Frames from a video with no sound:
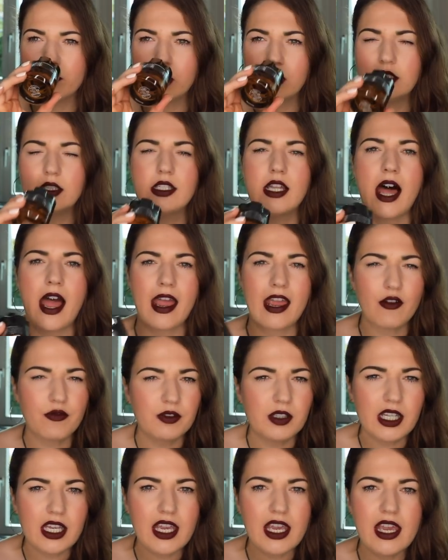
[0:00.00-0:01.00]

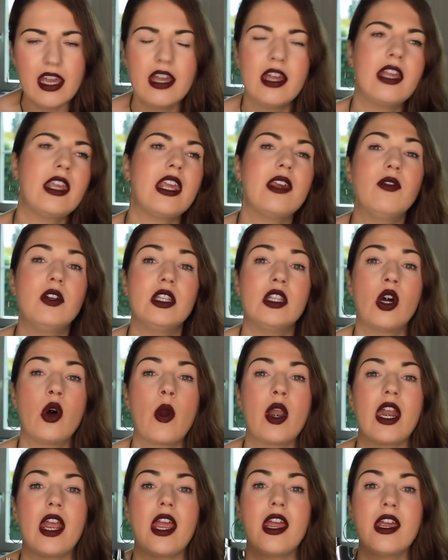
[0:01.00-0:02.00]
lively, even
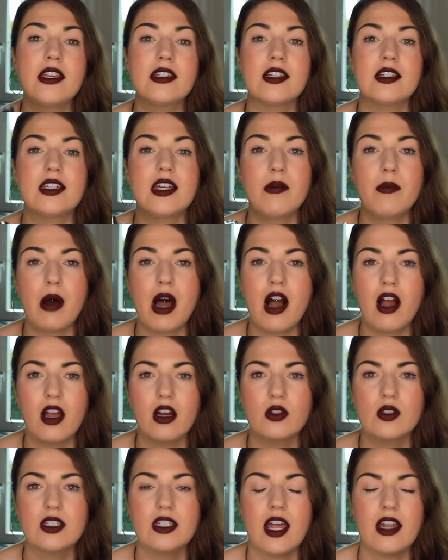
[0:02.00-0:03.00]
though it is a
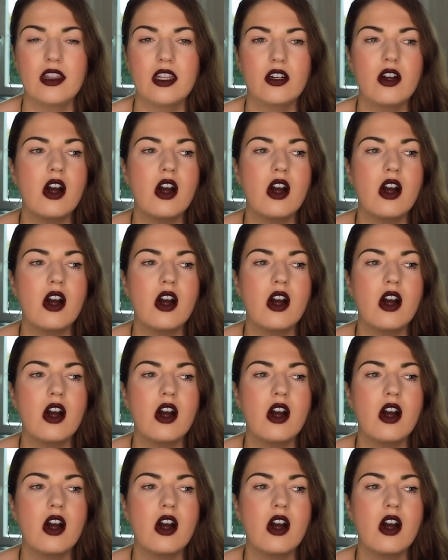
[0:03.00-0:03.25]
tobacco scent.